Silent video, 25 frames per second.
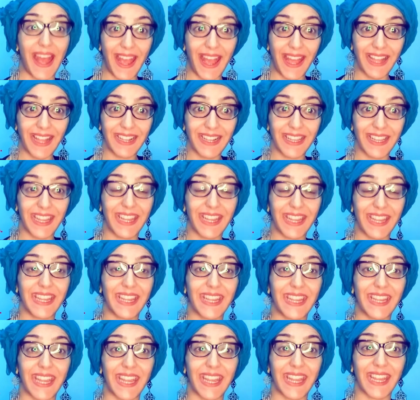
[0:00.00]
and
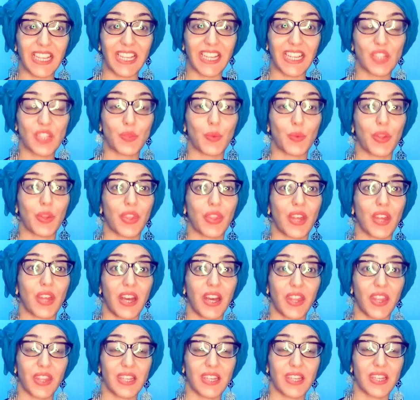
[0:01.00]
engage with
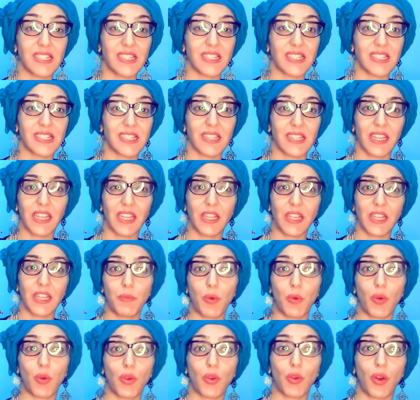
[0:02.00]
others in
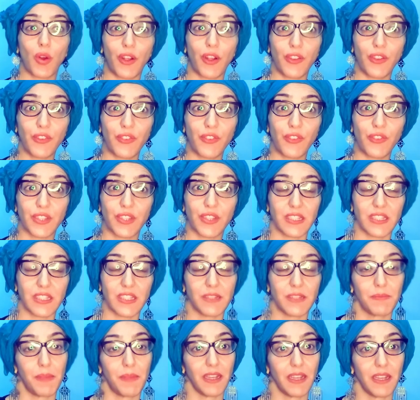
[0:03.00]
a more
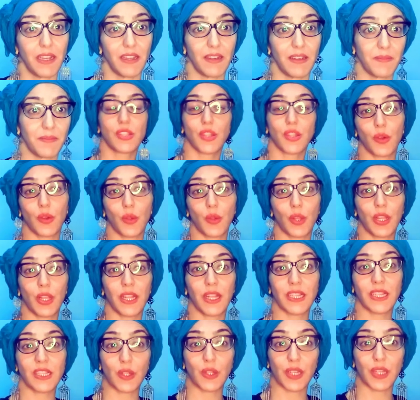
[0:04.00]
confident manner. So
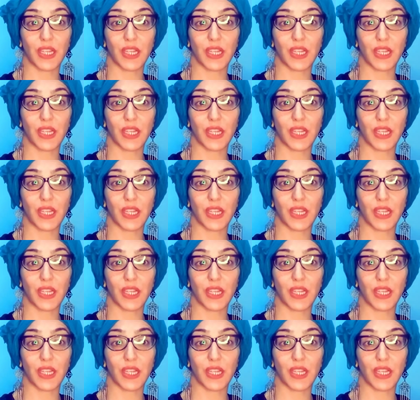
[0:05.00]
let's